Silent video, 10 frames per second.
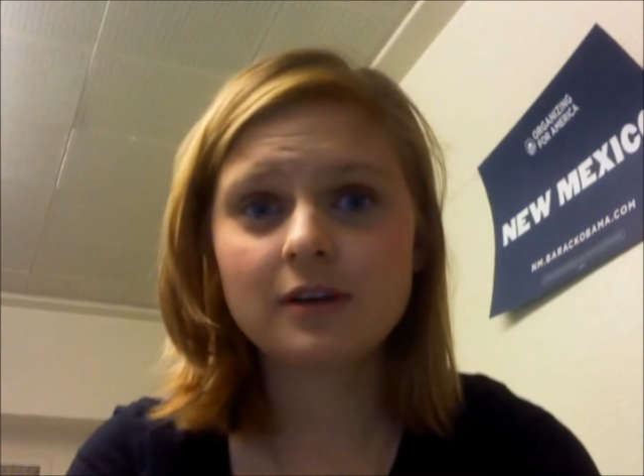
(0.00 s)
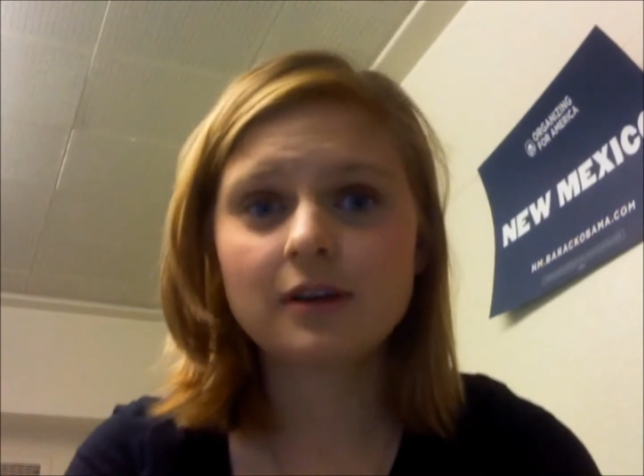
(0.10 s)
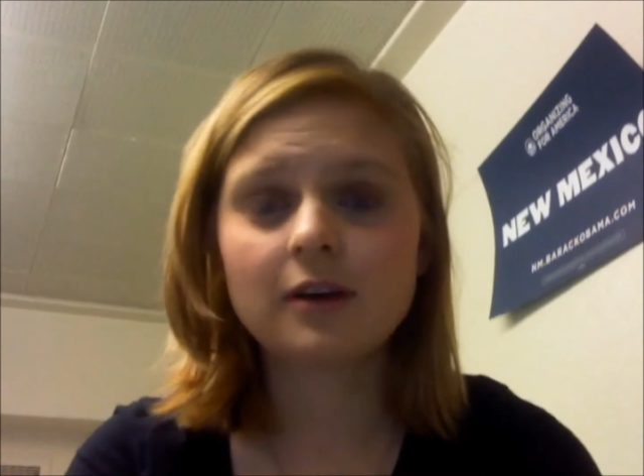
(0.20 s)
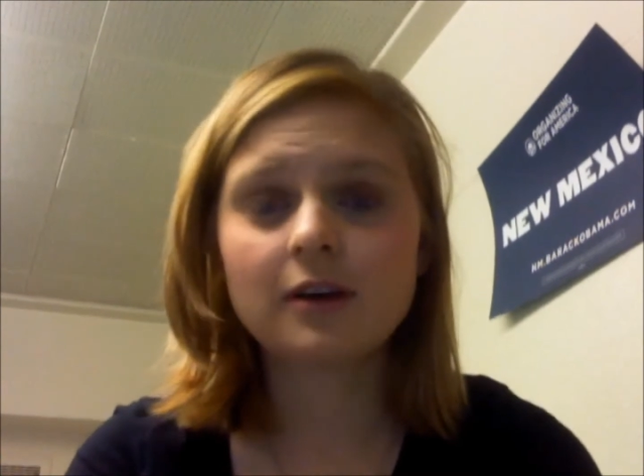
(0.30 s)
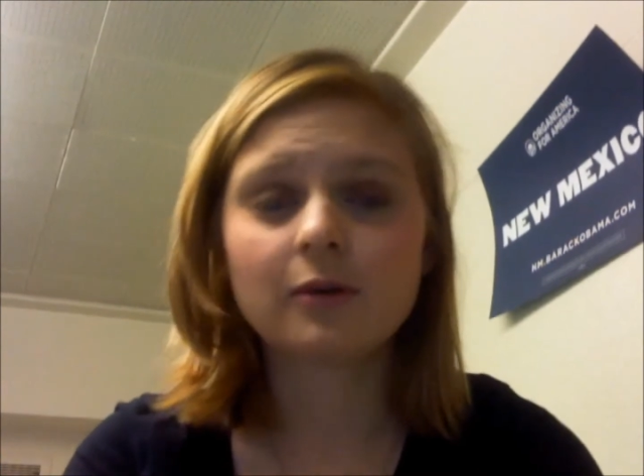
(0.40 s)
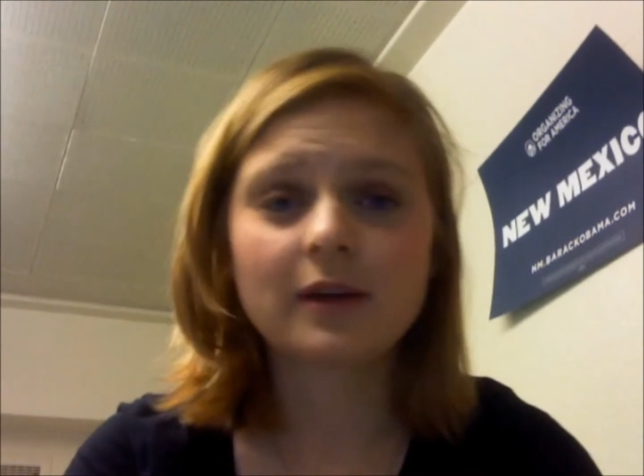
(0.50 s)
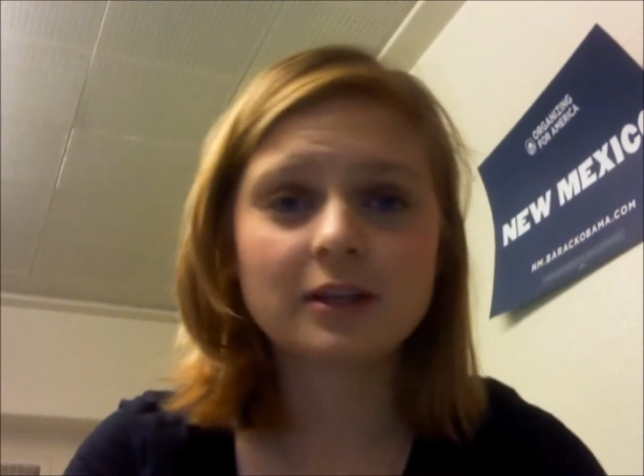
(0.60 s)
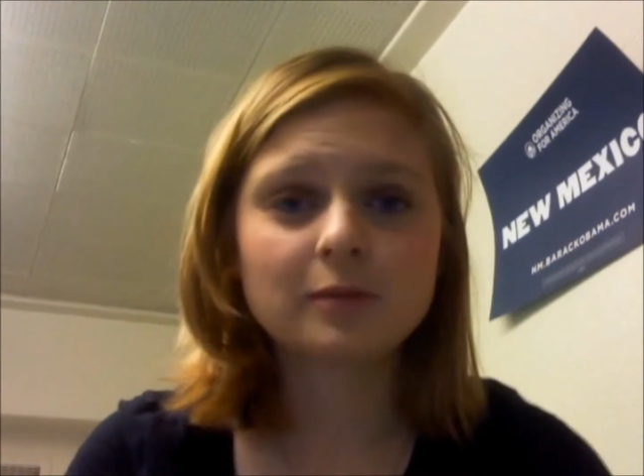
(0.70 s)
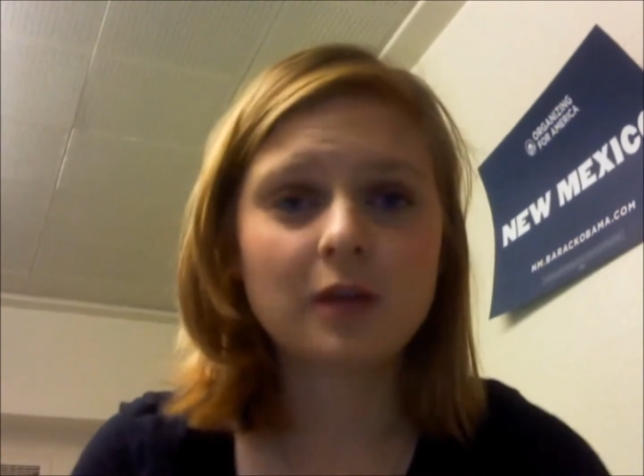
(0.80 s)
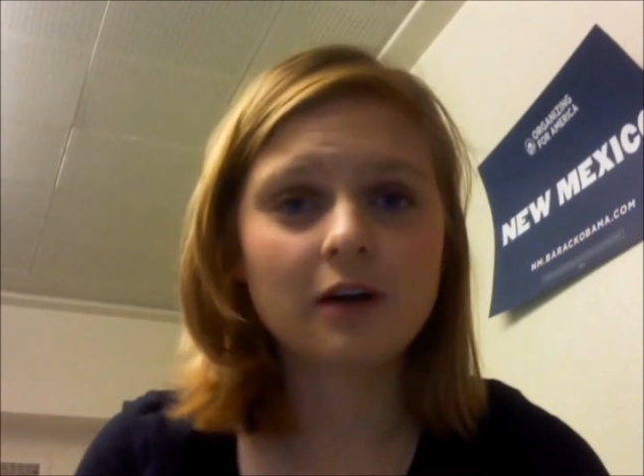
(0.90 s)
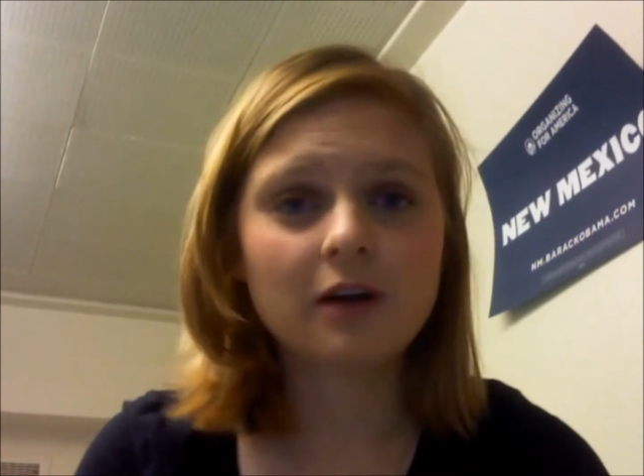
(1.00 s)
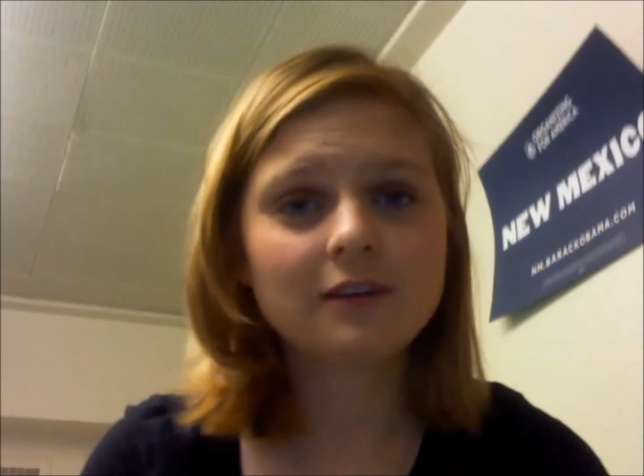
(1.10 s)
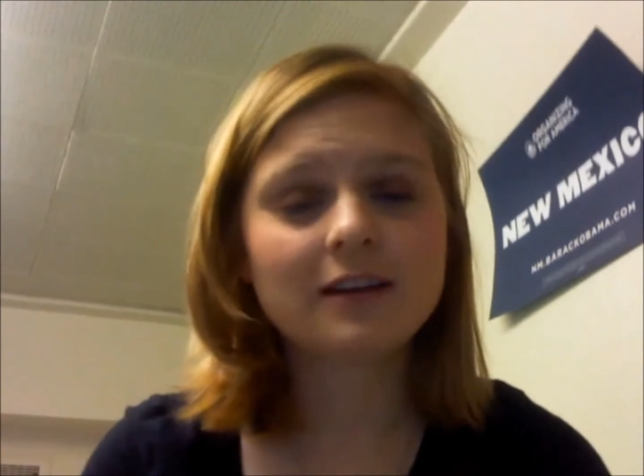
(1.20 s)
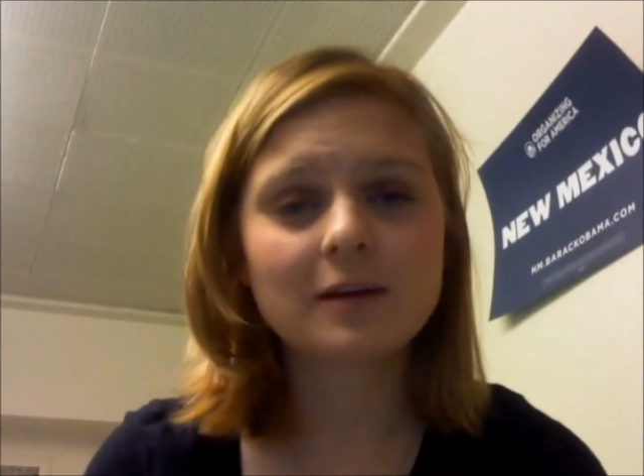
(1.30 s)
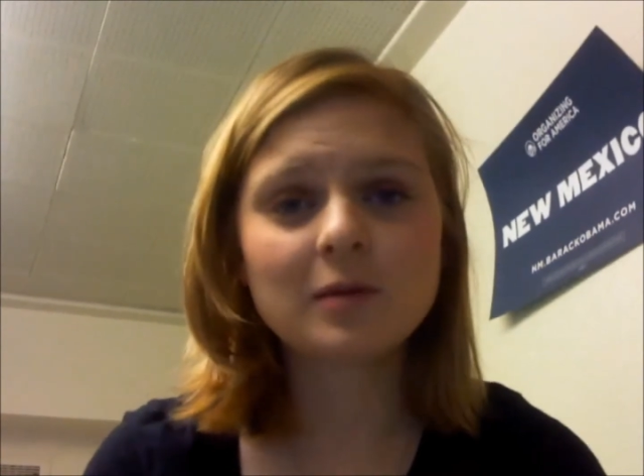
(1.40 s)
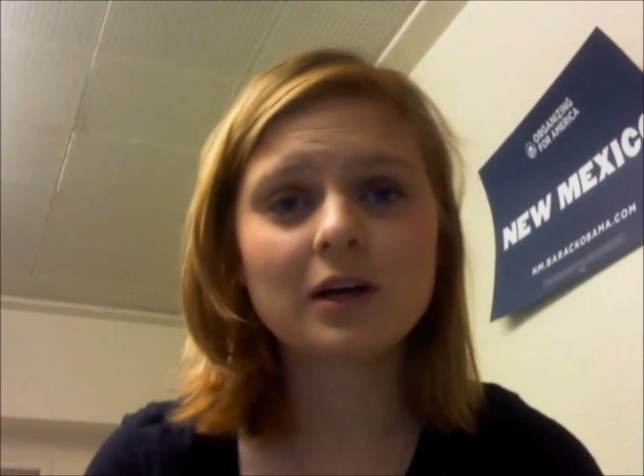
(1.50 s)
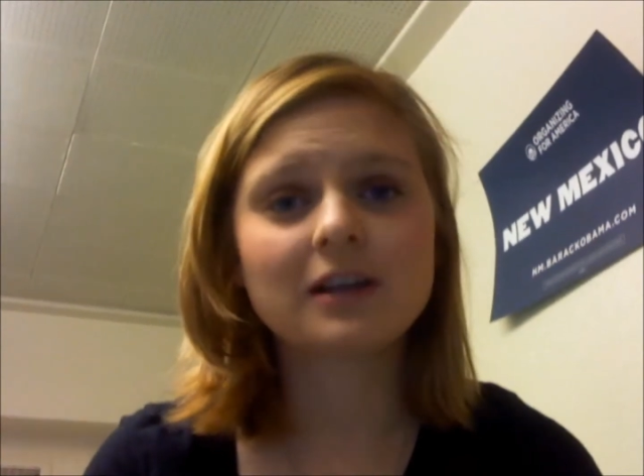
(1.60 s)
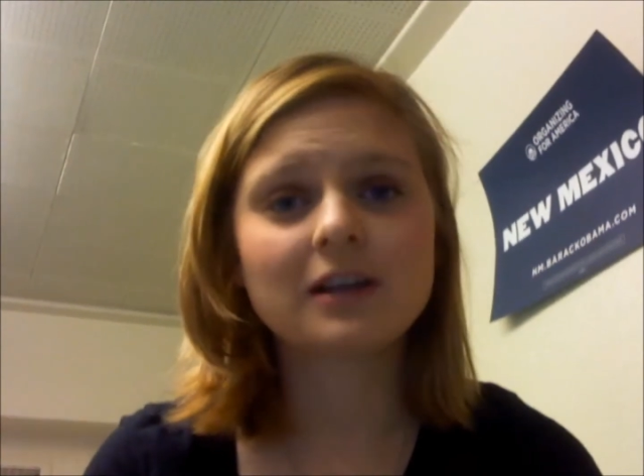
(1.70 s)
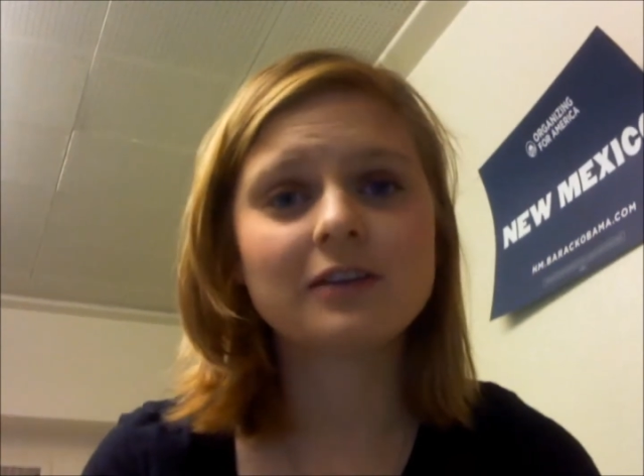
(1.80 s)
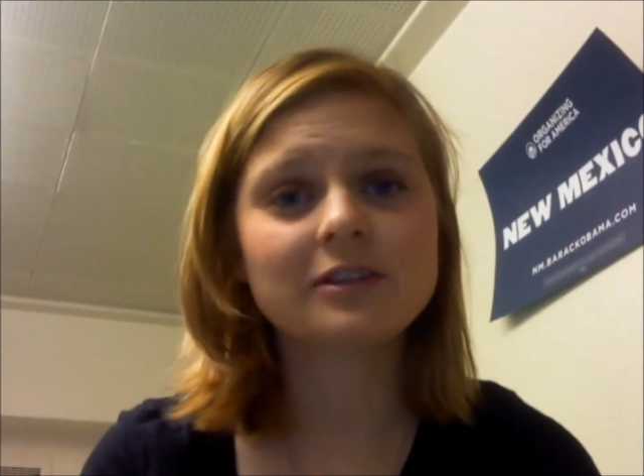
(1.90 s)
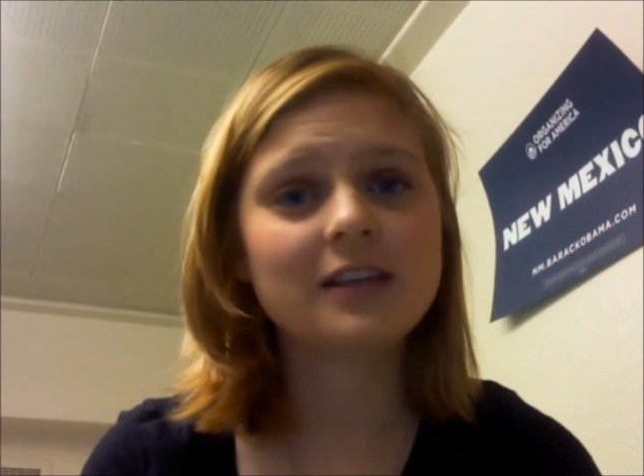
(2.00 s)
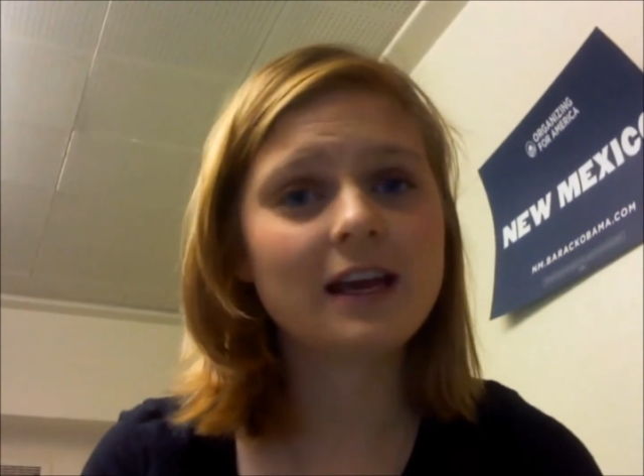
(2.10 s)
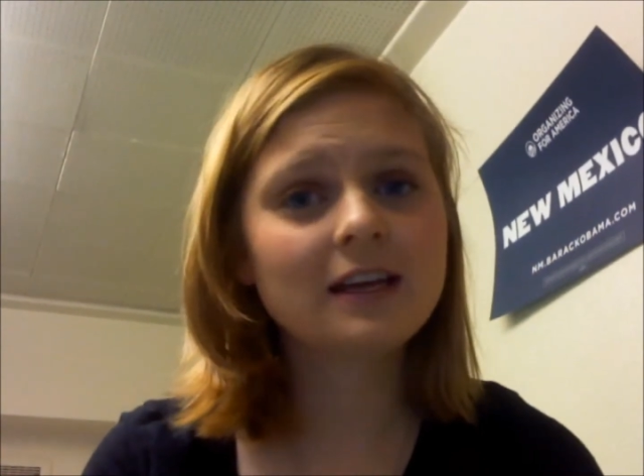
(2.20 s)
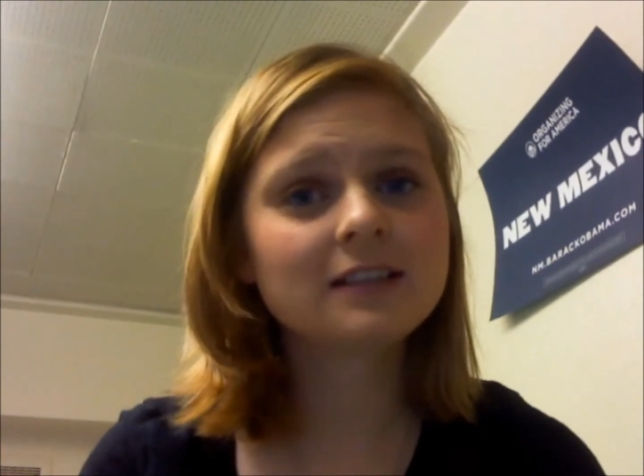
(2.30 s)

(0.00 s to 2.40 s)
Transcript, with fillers: a regular blog that I blog on every day.